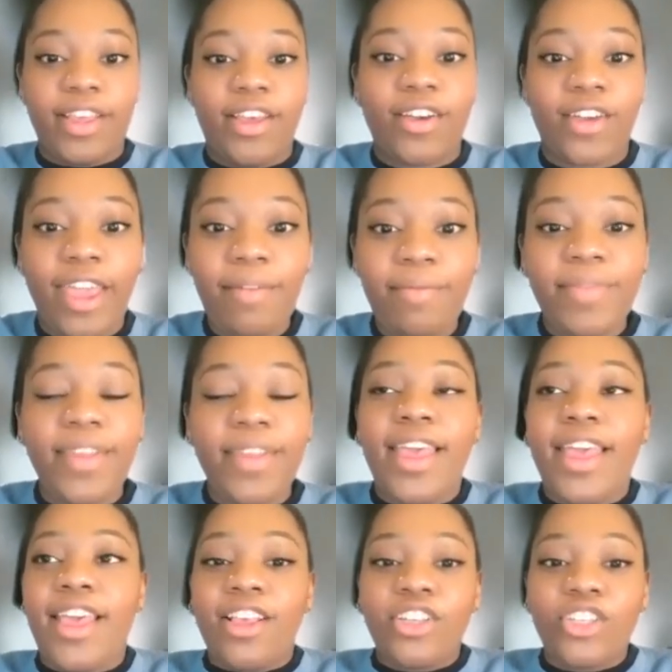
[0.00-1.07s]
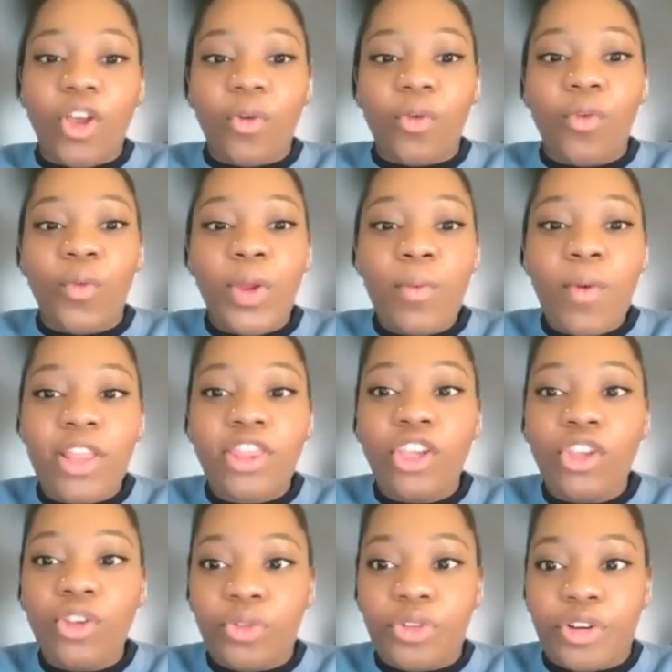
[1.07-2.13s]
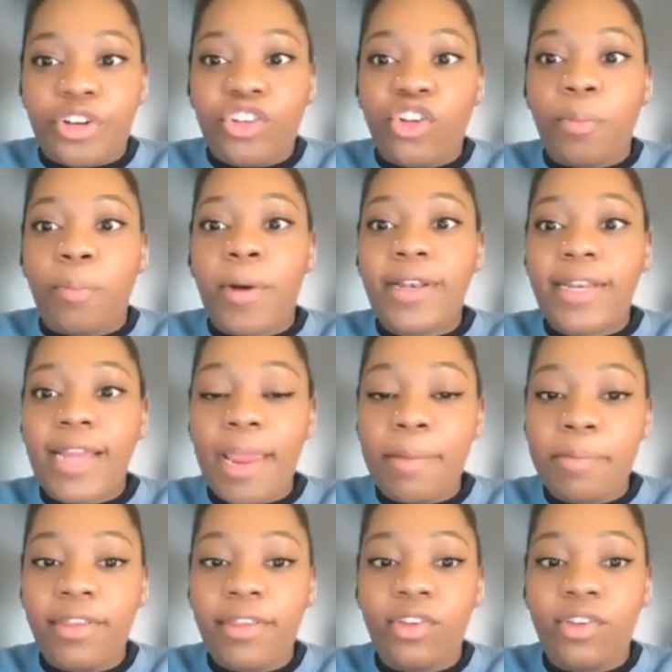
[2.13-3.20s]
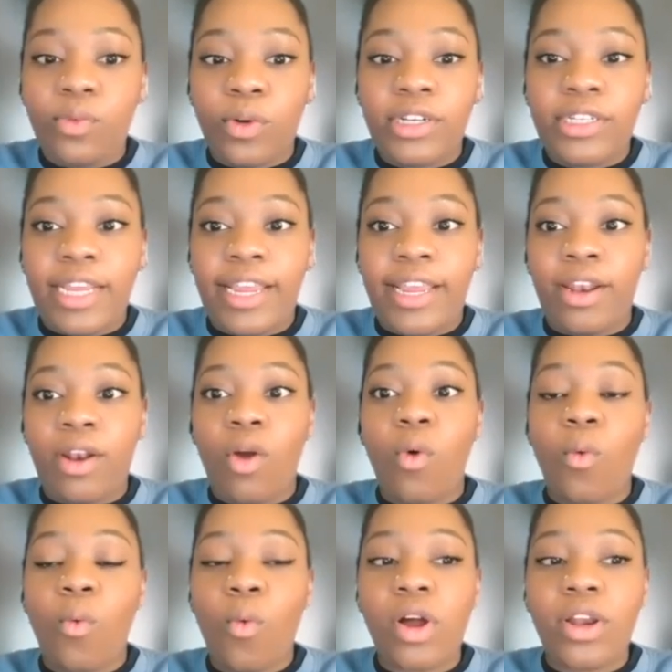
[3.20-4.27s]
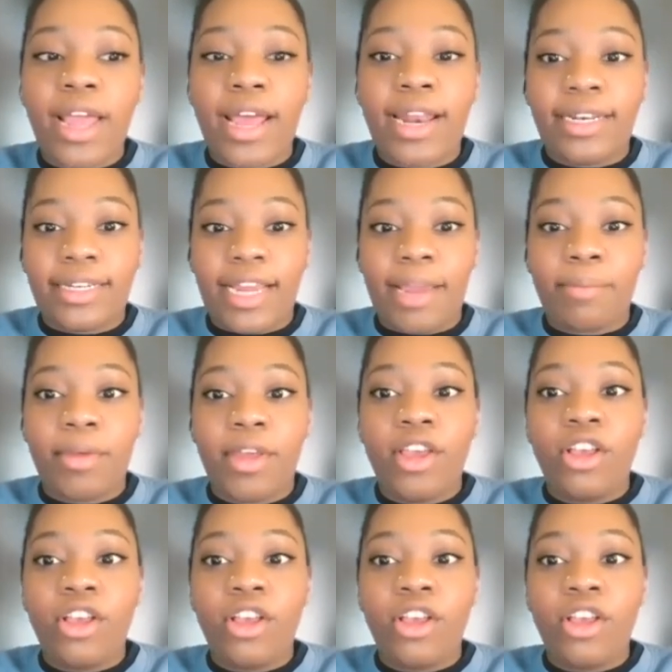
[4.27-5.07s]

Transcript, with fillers: Okay, so we want the user to type these words in one at a time.